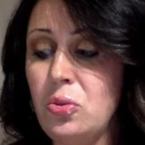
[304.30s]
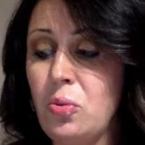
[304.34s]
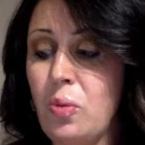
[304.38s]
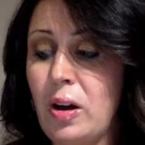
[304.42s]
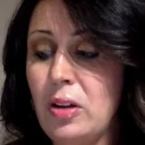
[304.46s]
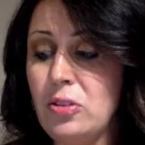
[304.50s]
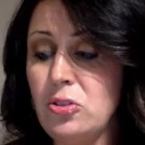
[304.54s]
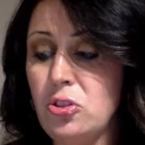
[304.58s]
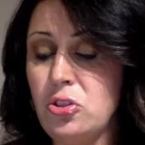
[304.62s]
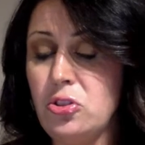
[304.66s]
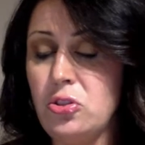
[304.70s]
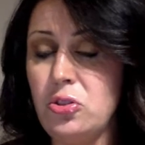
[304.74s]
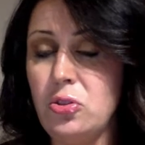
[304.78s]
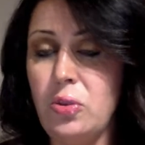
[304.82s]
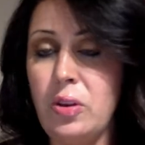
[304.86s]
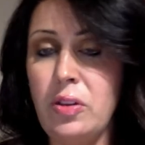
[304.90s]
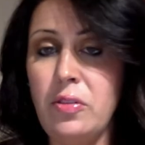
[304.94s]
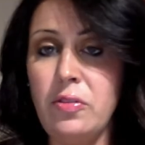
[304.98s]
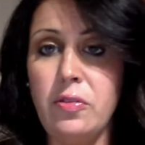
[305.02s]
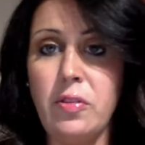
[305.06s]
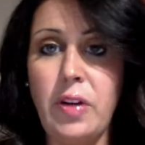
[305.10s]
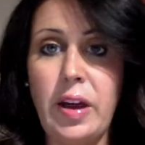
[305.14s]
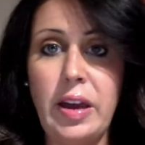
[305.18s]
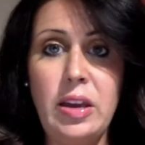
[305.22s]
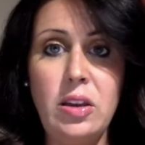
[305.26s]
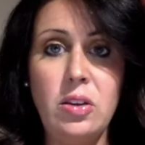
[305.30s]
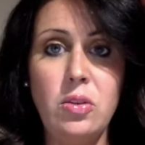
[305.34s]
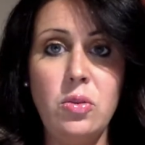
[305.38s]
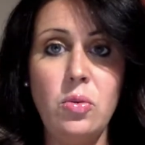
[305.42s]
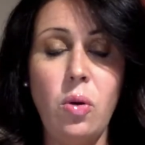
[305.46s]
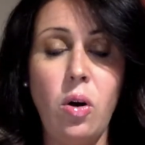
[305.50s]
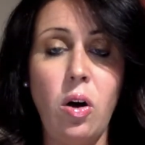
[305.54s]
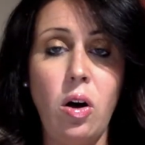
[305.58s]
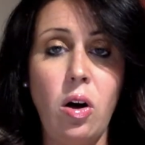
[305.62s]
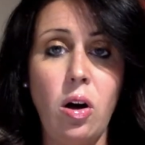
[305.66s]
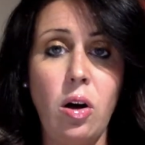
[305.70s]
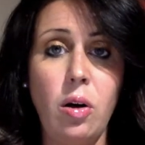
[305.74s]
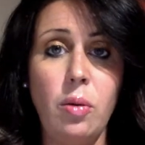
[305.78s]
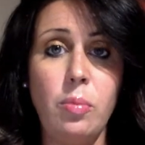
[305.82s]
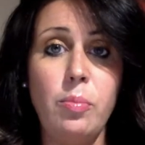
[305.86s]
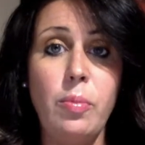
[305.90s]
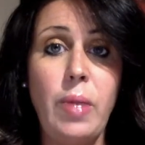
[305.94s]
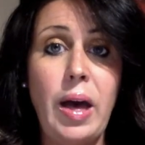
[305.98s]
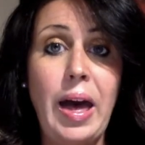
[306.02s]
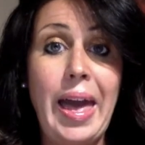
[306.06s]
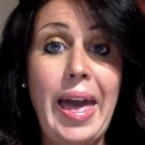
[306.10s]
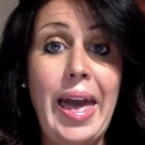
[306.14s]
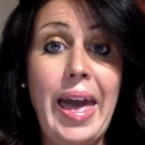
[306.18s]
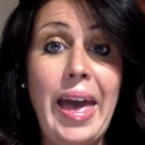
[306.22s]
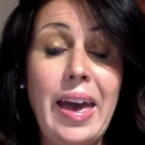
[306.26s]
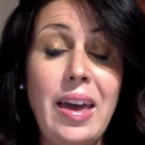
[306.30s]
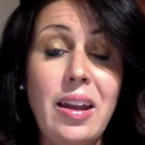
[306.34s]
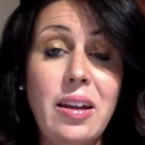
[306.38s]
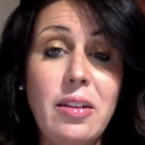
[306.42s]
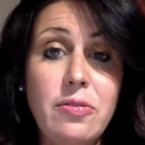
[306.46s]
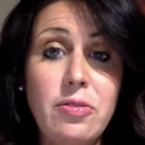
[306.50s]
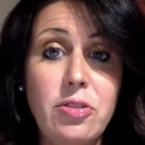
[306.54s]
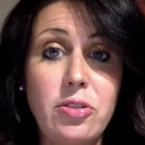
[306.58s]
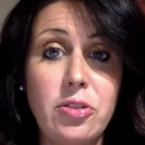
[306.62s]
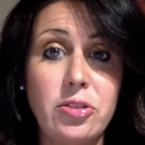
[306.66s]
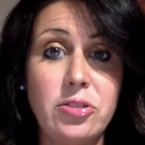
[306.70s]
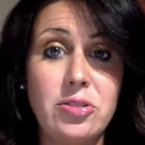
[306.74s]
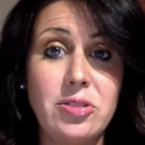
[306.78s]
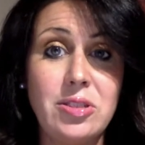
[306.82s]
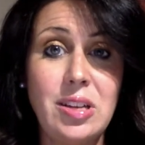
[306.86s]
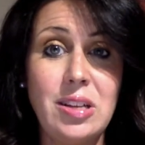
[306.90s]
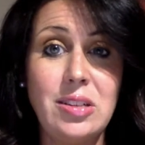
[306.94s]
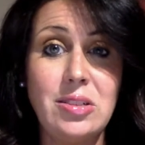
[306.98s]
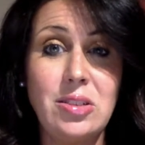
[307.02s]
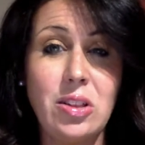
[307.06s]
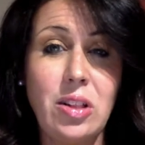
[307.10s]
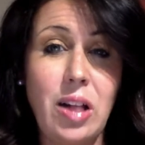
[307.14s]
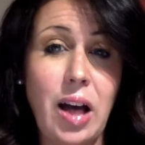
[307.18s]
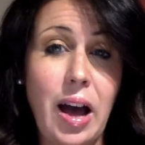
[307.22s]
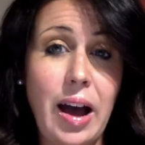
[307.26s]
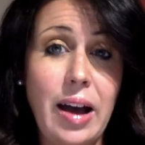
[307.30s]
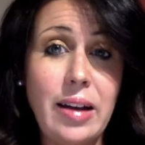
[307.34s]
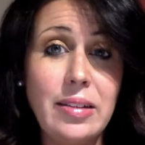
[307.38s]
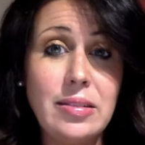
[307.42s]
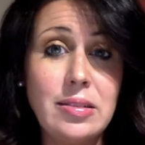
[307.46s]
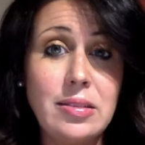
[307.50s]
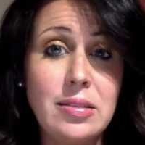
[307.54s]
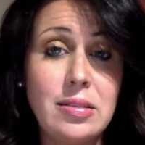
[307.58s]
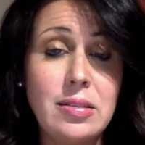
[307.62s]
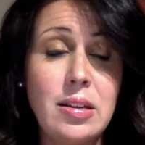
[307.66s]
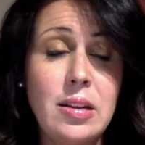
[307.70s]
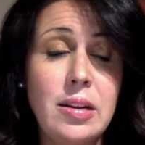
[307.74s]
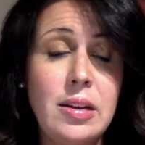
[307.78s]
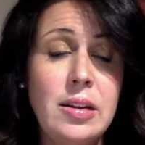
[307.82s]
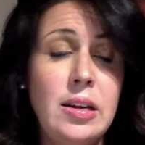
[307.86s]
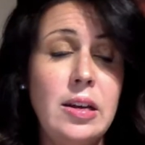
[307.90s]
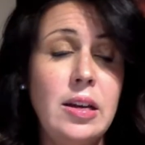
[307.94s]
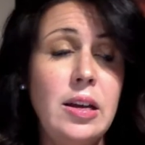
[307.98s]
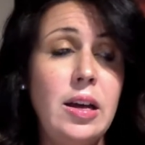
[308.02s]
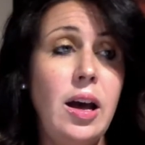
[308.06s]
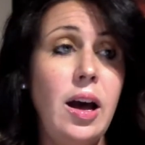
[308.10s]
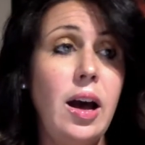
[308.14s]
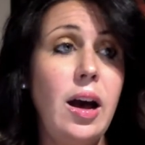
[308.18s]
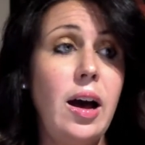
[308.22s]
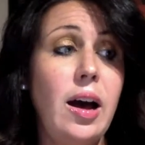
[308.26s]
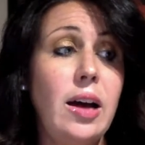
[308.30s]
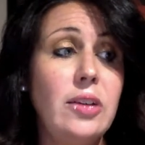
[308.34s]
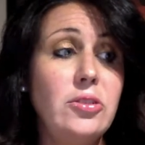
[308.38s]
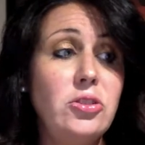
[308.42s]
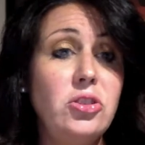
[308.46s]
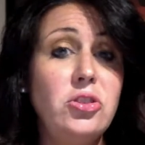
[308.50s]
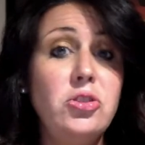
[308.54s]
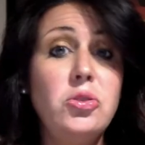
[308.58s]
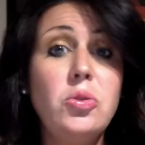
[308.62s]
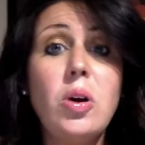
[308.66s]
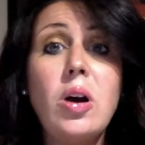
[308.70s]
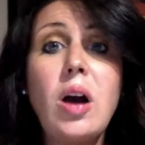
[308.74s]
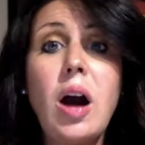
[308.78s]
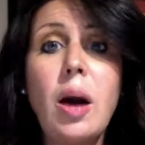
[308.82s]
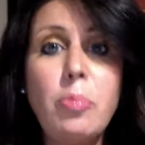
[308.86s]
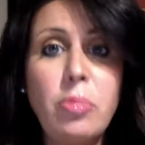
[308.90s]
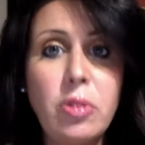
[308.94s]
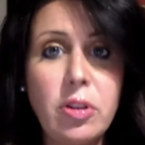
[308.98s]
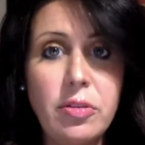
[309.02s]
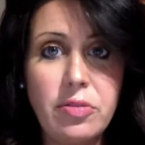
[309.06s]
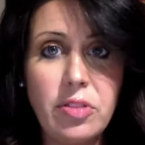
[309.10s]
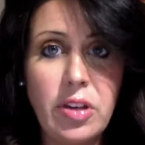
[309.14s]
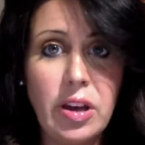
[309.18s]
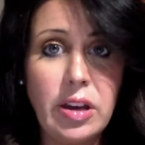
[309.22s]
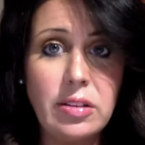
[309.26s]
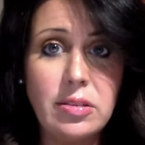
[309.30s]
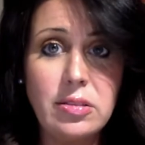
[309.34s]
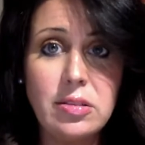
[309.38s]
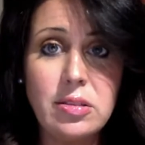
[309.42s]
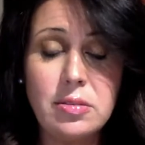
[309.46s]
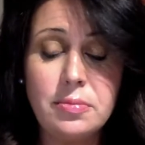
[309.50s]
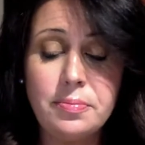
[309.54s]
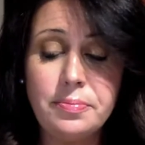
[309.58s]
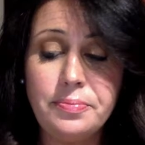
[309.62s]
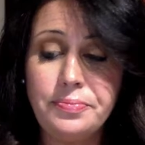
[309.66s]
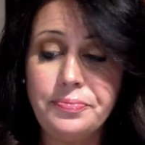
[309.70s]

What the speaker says: want to invite you all ahead of Thursday's class to do a couple of things.